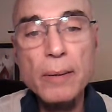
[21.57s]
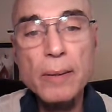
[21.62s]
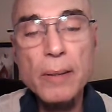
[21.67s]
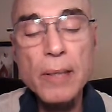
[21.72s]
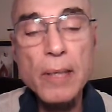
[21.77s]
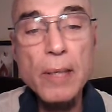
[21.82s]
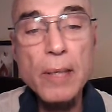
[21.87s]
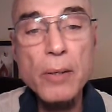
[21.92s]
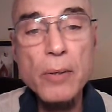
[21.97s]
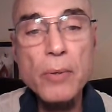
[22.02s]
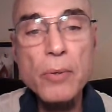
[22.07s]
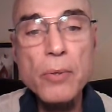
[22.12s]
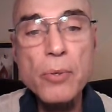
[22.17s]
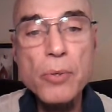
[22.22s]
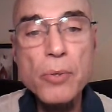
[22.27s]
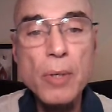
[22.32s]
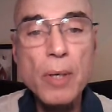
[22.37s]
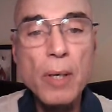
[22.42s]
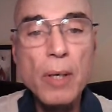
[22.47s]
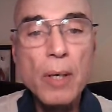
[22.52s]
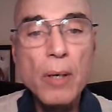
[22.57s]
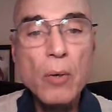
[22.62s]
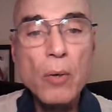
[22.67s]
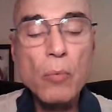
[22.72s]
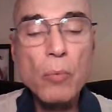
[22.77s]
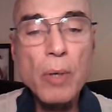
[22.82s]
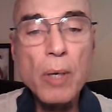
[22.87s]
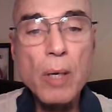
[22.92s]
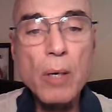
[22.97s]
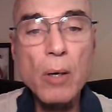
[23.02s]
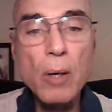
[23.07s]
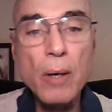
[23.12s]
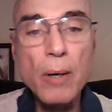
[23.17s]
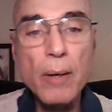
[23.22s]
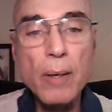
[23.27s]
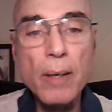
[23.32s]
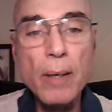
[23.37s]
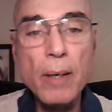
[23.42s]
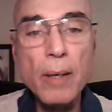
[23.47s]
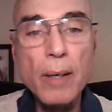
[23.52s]
years
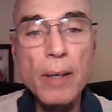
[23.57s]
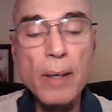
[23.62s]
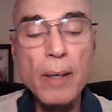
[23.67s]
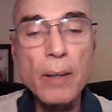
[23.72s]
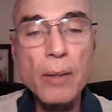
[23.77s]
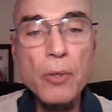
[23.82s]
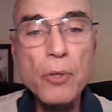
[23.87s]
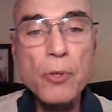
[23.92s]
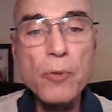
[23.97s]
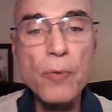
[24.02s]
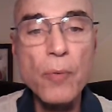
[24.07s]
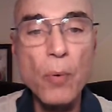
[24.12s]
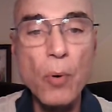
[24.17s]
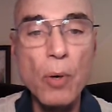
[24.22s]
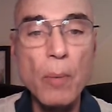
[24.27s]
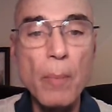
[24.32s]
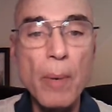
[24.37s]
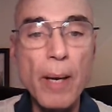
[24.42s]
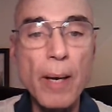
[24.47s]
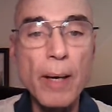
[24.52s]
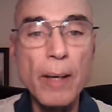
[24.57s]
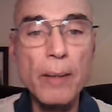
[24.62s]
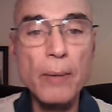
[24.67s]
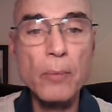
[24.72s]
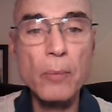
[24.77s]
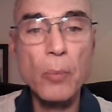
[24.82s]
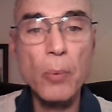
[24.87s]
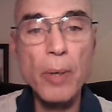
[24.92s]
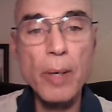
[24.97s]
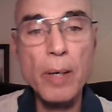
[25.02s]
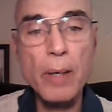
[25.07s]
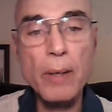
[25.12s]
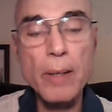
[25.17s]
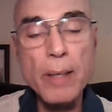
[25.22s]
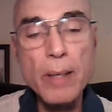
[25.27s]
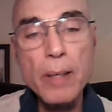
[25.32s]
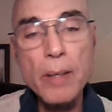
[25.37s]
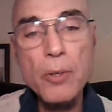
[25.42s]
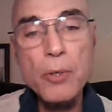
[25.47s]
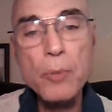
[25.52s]
regarding its format,
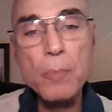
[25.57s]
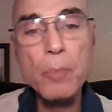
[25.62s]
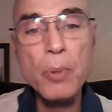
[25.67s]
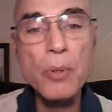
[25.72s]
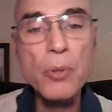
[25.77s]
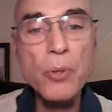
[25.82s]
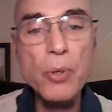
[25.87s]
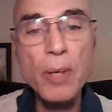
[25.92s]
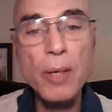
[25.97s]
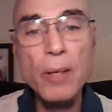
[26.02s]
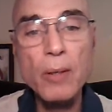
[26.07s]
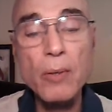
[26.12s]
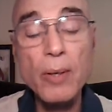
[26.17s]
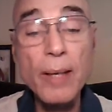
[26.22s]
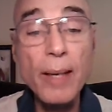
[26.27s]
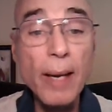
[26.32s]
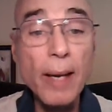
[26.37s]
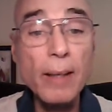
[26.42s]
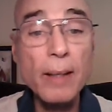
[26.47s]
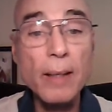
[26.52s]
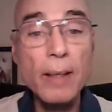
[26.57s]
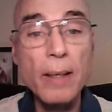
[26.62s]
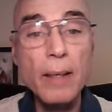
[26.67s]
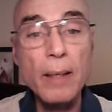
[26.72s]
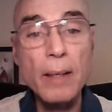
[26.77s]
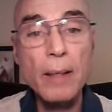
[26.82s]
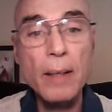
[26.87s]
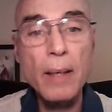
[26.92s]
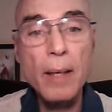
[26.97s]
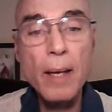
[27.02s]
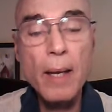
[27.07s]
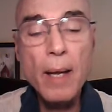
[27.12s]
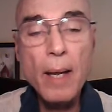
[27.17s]
where each particular candidate